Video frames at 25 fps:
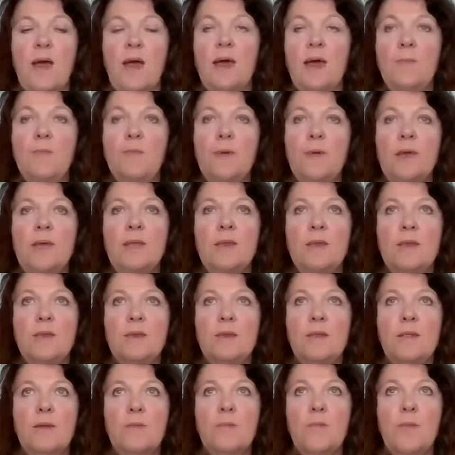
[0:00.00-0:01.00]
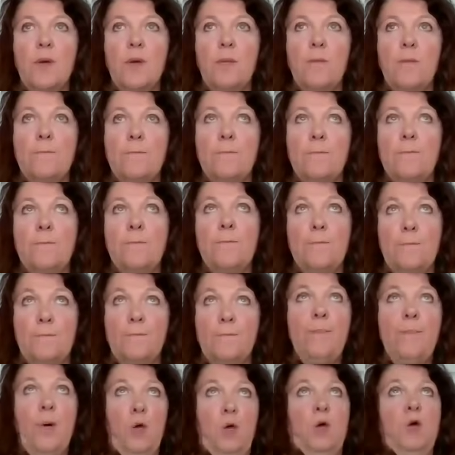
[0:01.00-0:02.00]
that had been
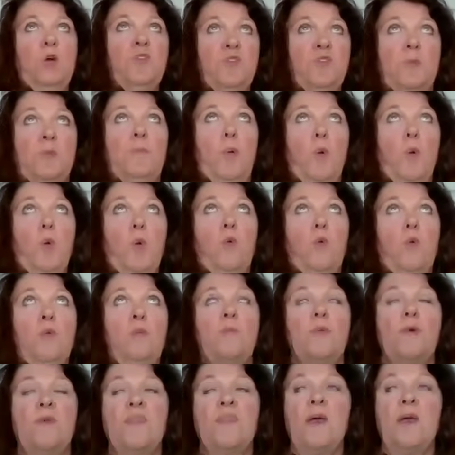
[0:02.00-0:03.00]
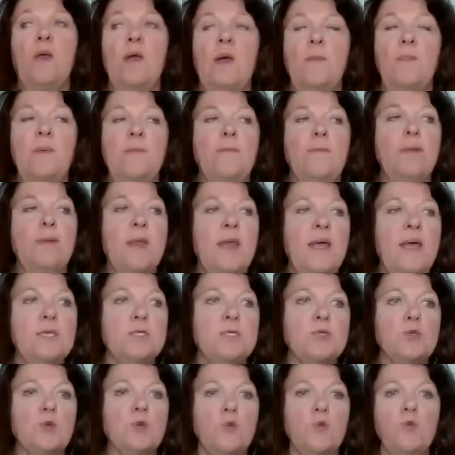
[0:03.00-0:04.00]
birthed and born, but they had been
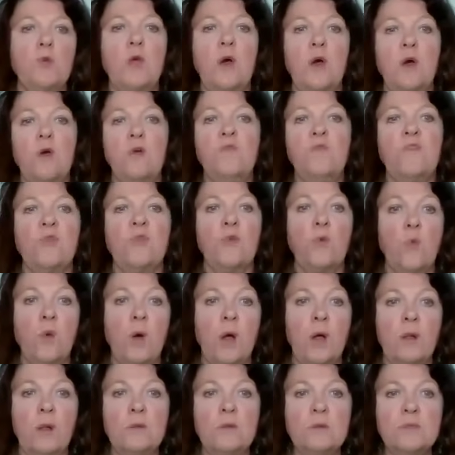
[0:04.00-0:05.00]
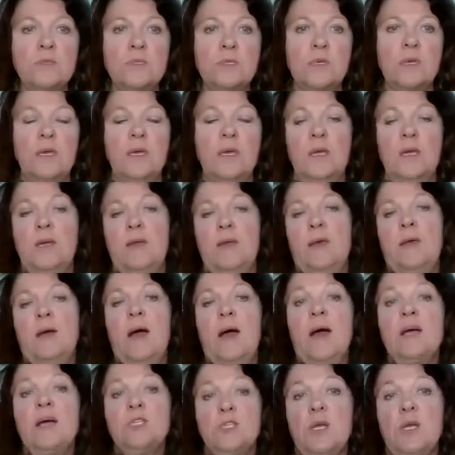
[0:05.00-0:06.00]
placed all over the world
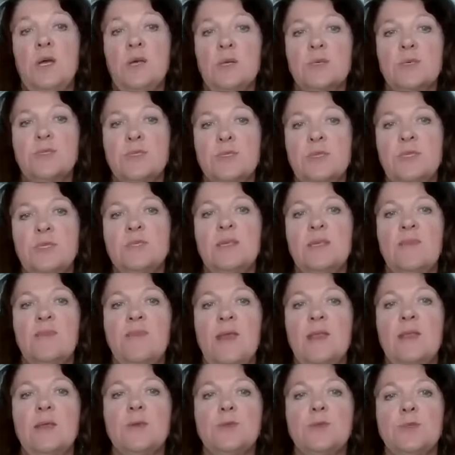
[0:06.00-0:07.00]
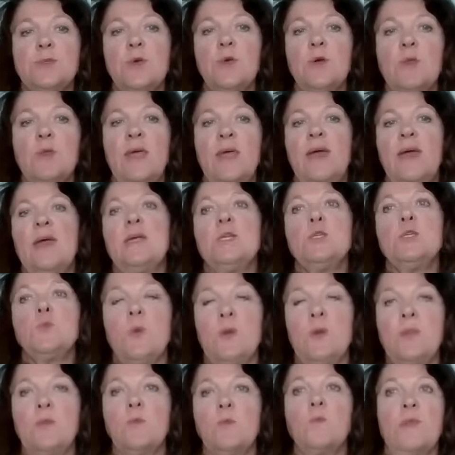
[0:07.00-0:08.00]
as youngsters. And then at a certain age,
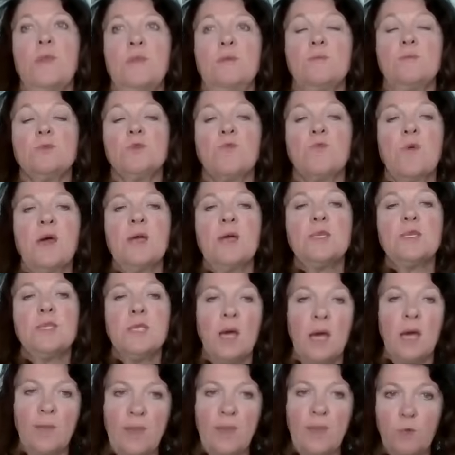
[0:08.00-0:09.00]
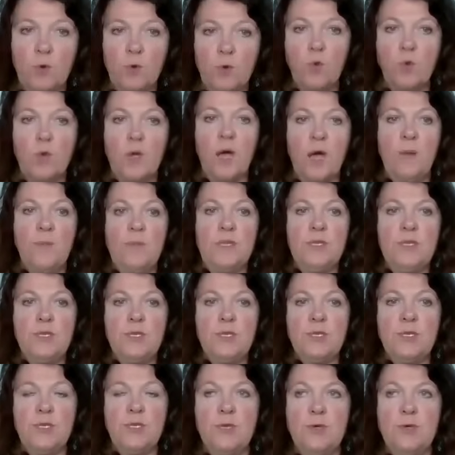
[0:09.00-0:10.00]
when it was the right time, they would all come
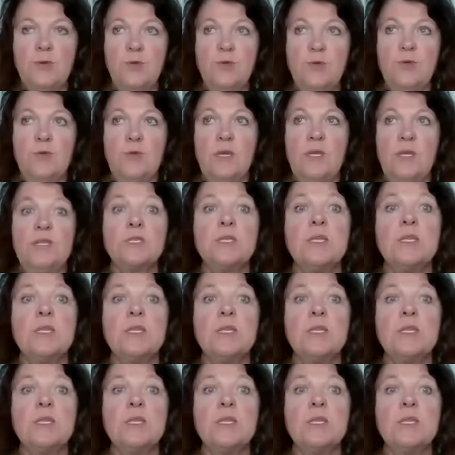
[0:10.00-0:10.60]
into